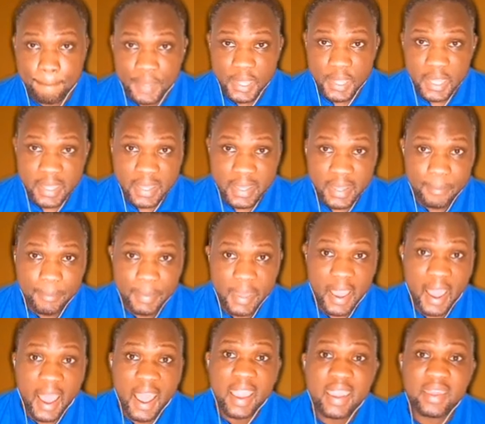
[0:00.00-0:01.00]

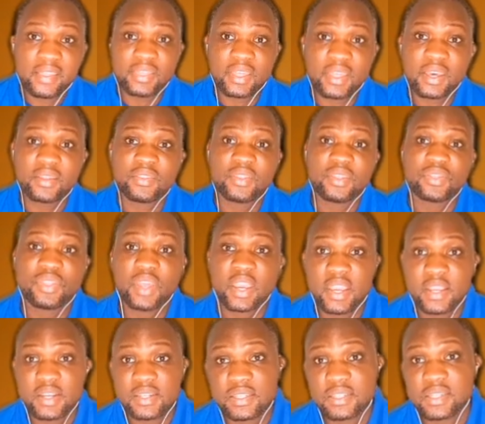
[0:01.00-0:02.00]
behind the
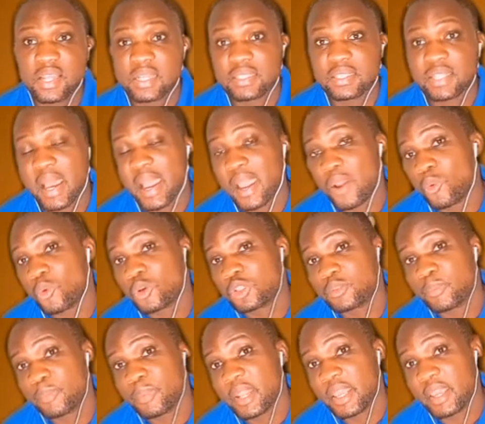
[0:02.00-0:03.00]
things that I
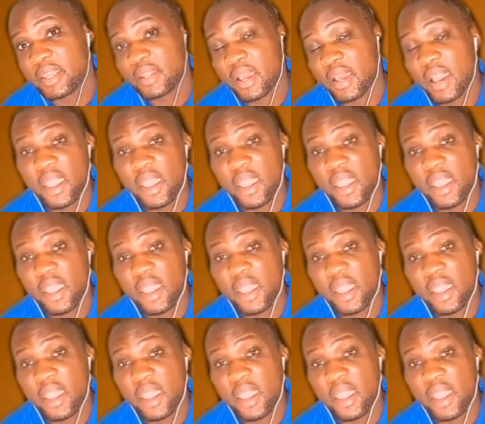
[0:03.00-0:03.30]
was playing.